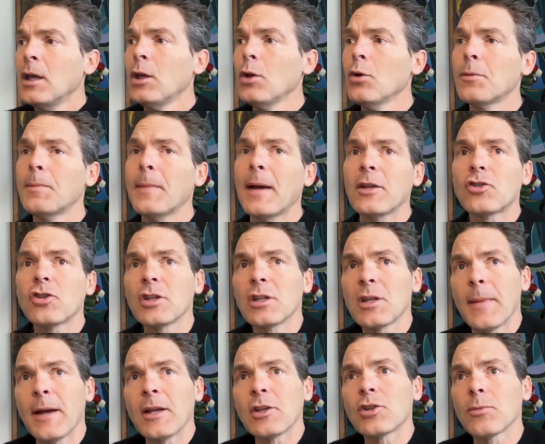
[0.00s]
You had mentioned
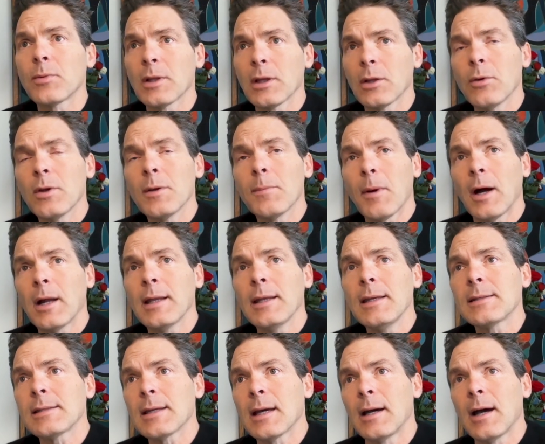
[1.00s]
dementia with Lewy
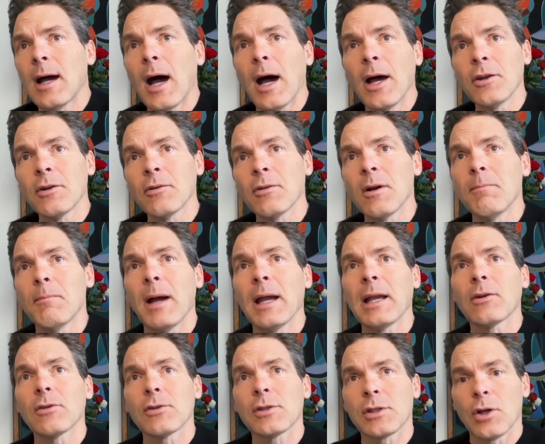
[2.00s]
bodies. Under a
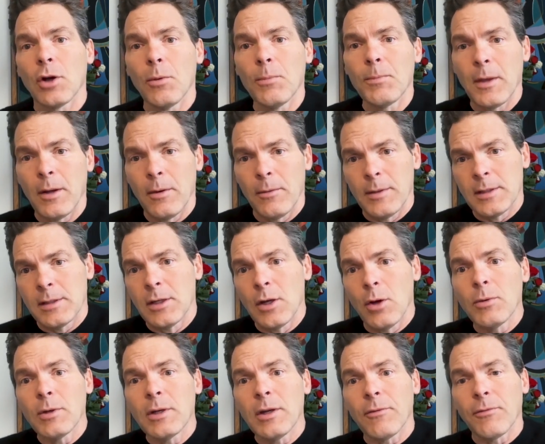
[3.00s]
microscope, there is
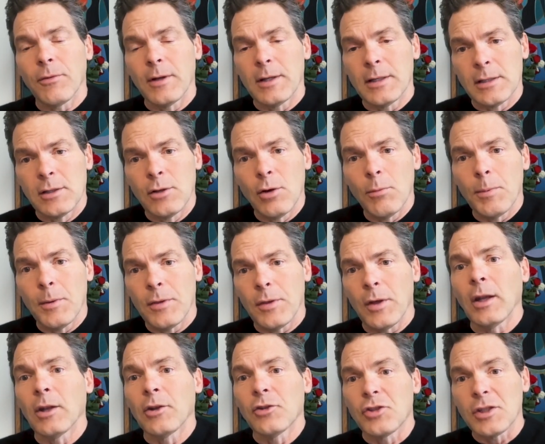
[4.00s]
no difference. No
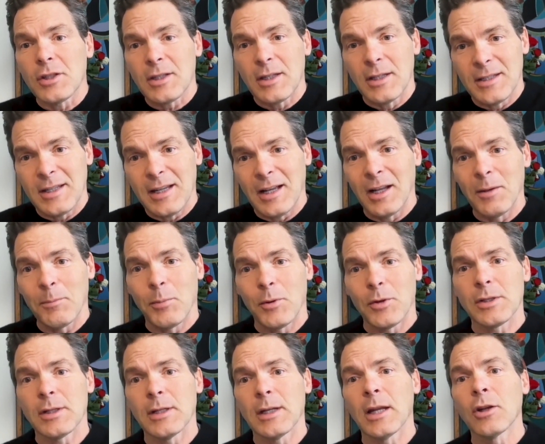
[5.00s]
pathologist can tell a
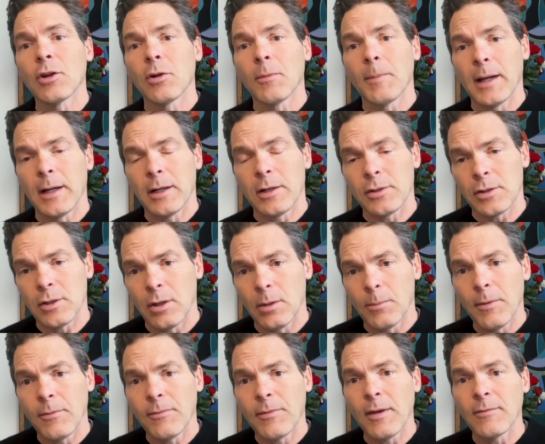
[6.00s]
person under a
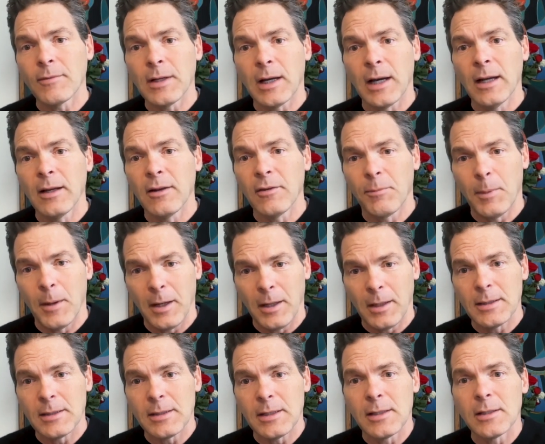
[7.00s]
microscope if they've died of
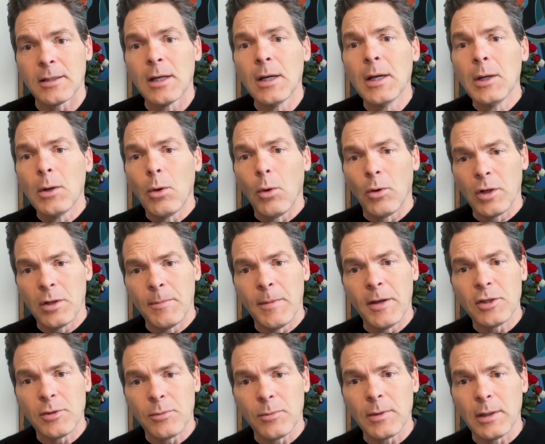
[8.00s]
Parkinson's or
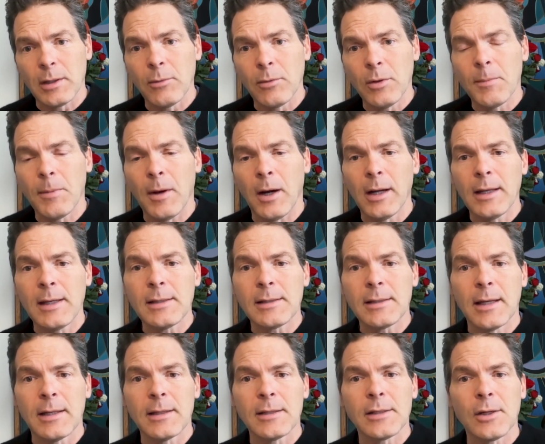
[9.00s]
dementia with Lewy bodies.
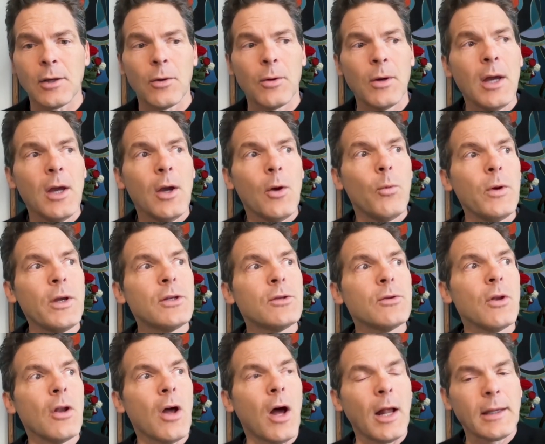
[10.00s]
And so we
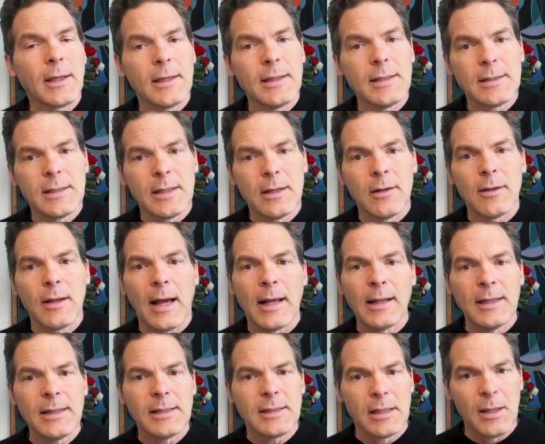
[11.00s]
do not consider, at
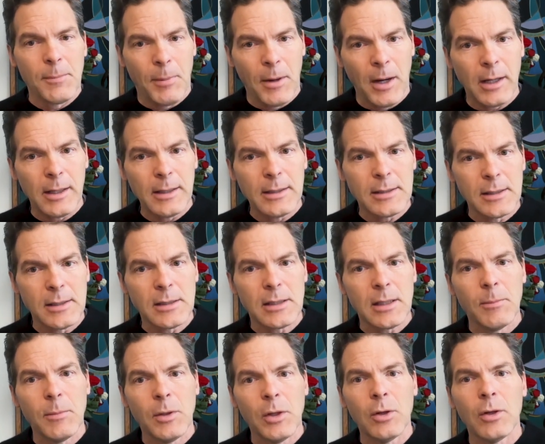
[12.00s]
least in the Parkinson's
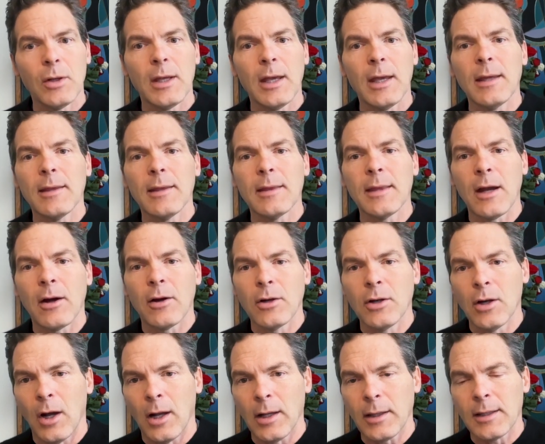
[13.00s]
community, they are
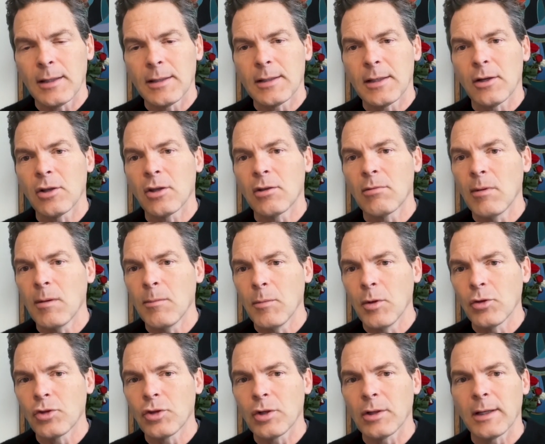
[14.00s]
not considered to be
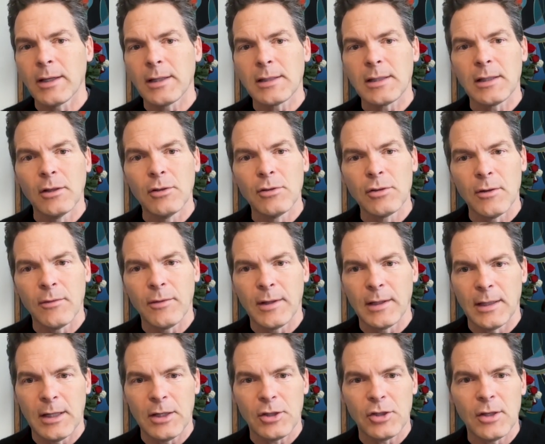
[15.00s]
mutually exclusive
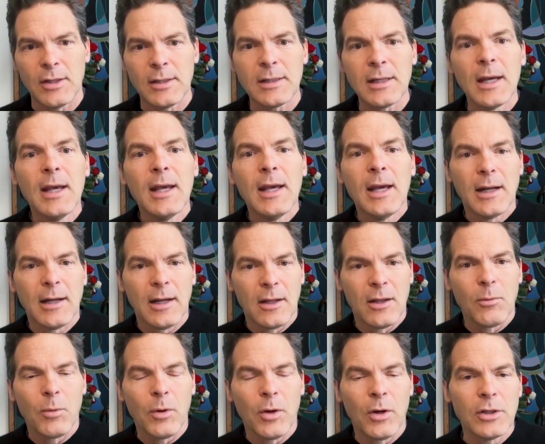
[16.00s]
conditions. In
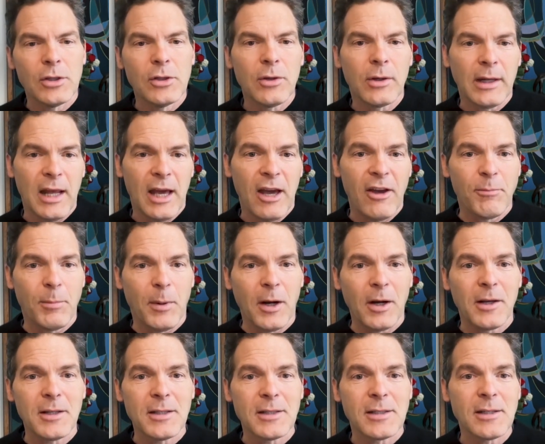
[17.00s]
other words, you can have
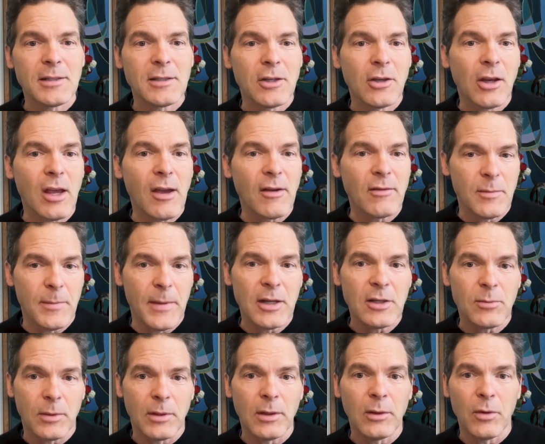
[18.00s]
Parkinson's and you can have
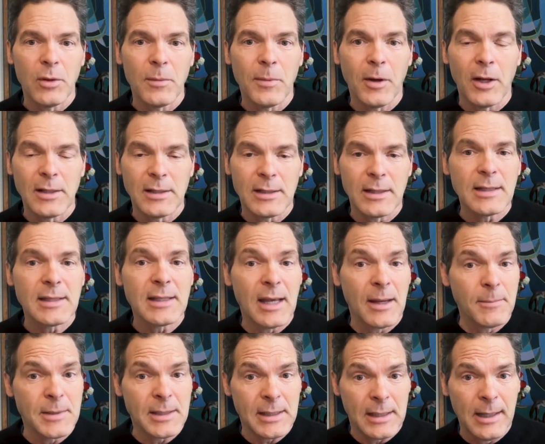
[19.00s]
dementia with Lewy bodies at the
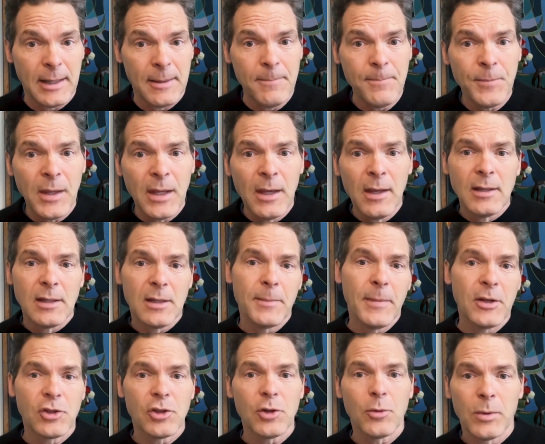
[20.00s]
same time,
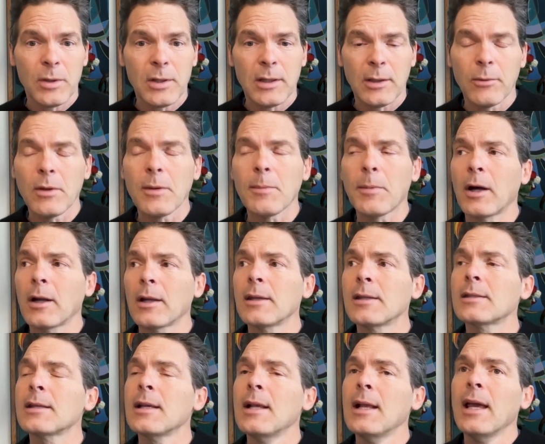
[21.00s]
dementia with Lewy
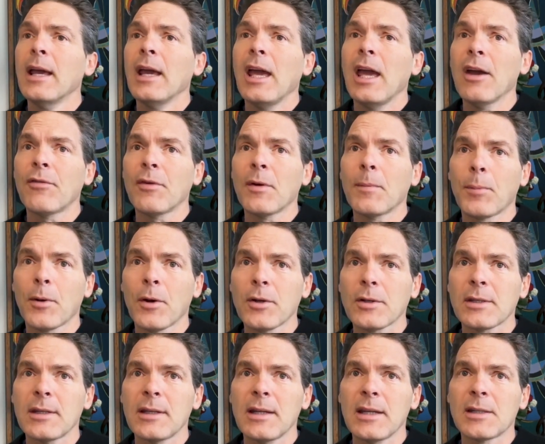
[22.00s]
bodies. If a
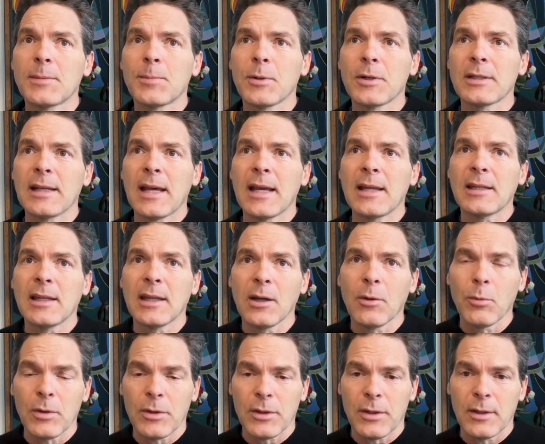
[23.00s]
person is presenting
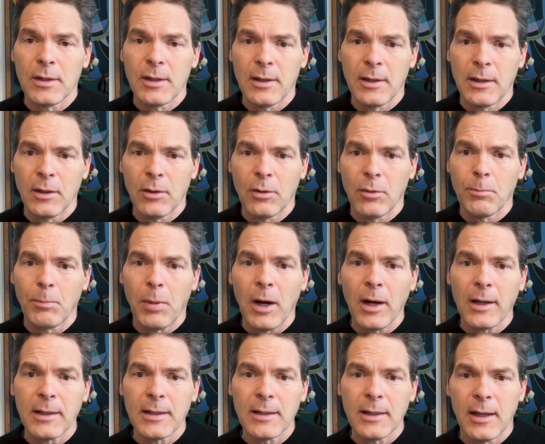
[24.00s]
with
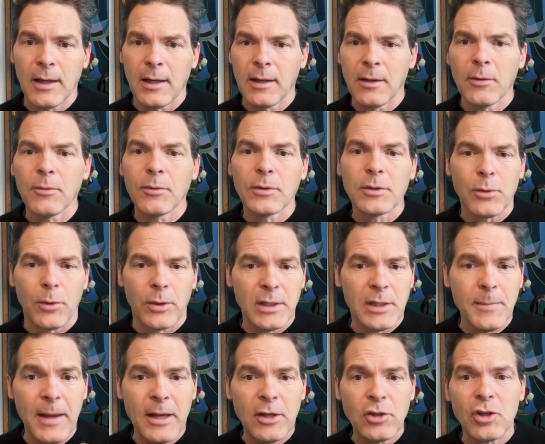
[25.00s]

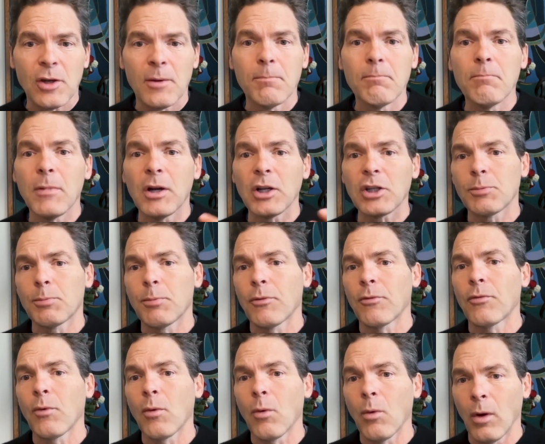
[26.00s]
dementia much
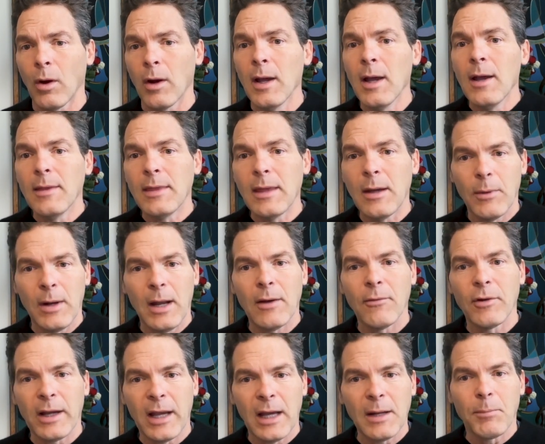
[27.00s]
before they would
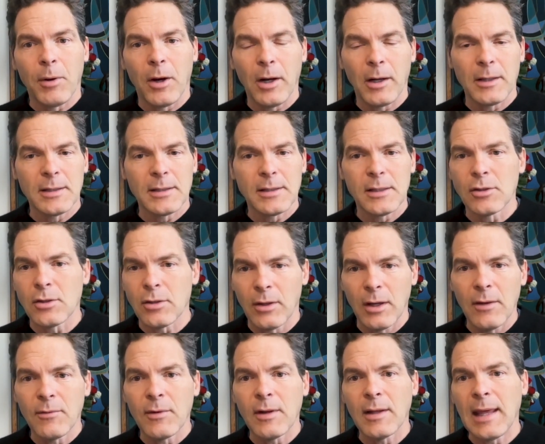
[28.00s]
ever get Parkinson's, or
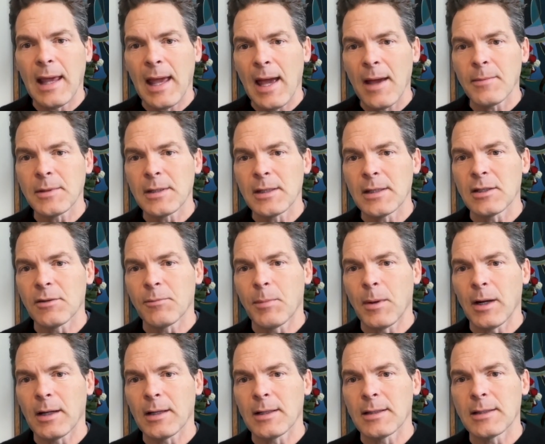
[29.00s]
even in the absence of
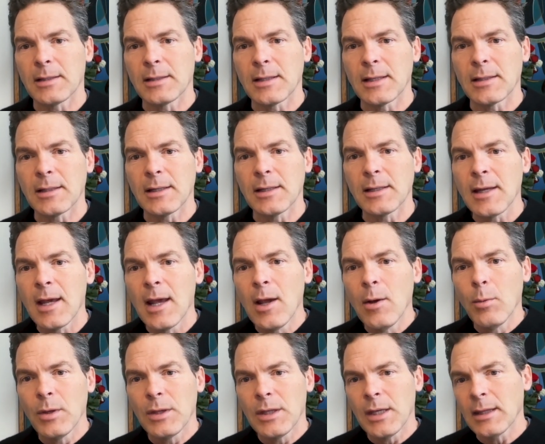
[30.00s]
Parkinson's disease,
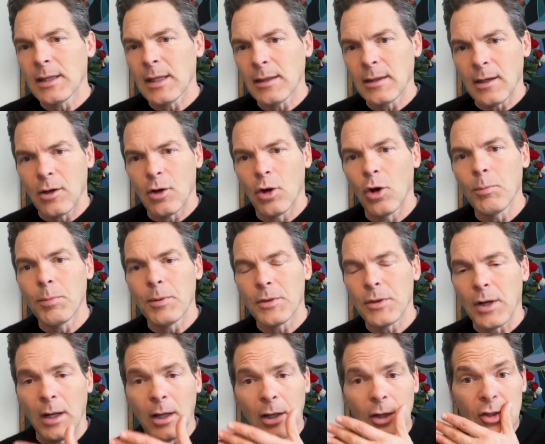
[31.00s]
we think that the
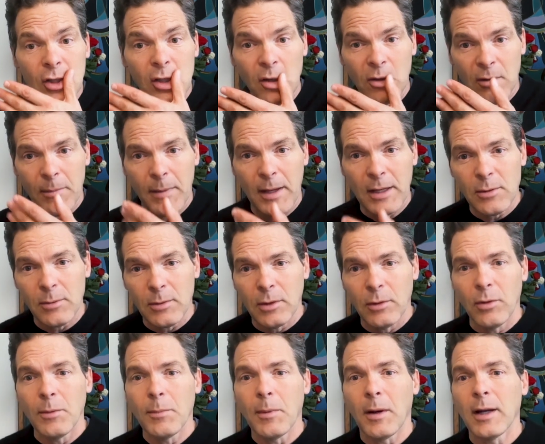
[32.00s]
co-pathology of dementia with
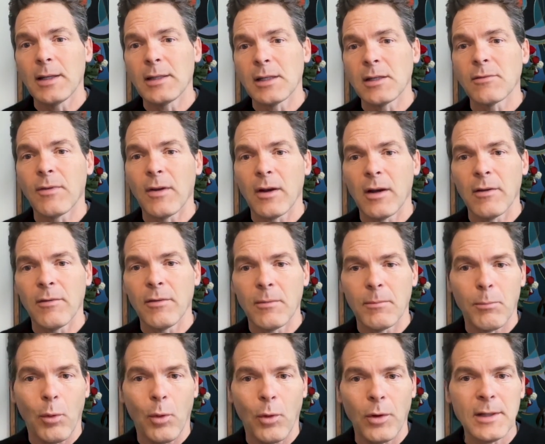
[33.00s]
Lewy bodies is very
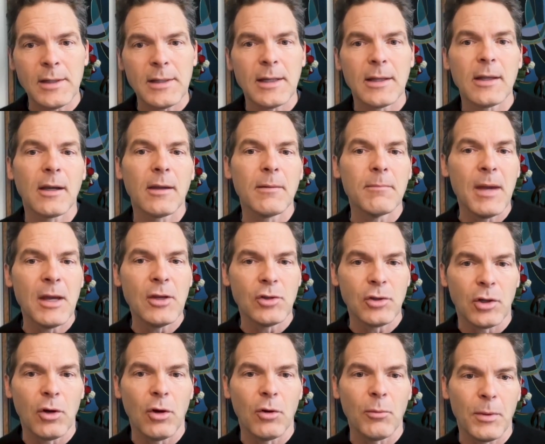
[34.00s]
important, and the
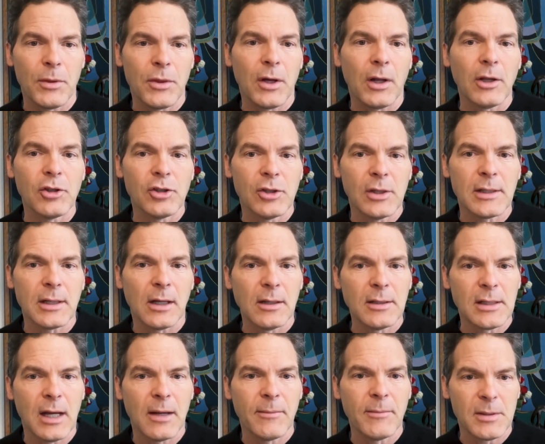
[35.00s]
major co-pathology is
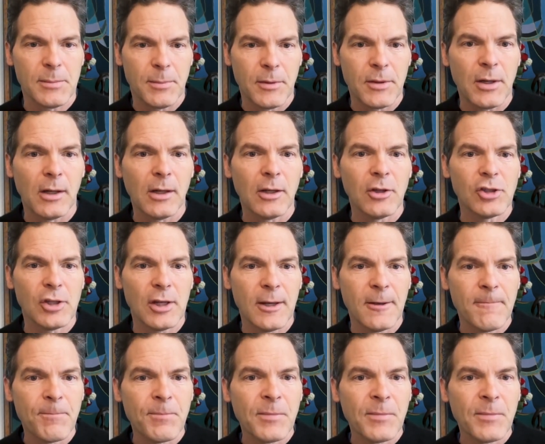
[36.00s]
Alzheimer's pathology.